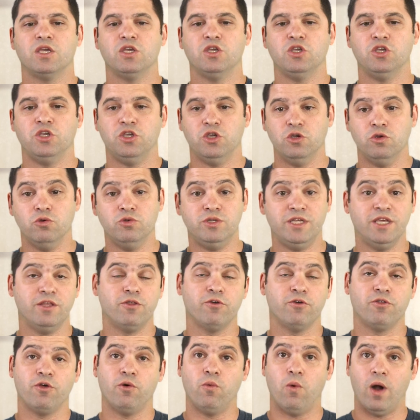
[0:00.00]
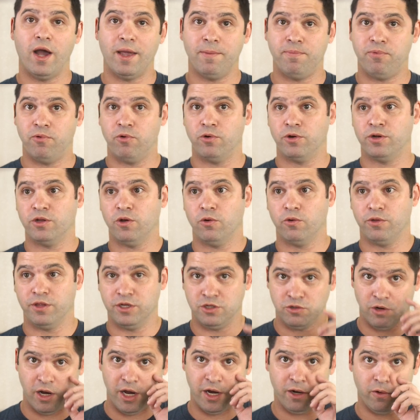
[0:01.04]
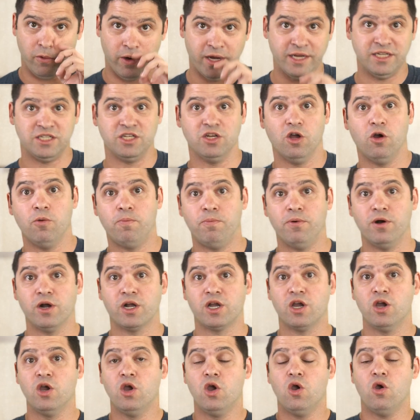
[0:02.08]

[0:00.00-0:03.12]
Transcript: use either the whiteboard or the dry erase notebook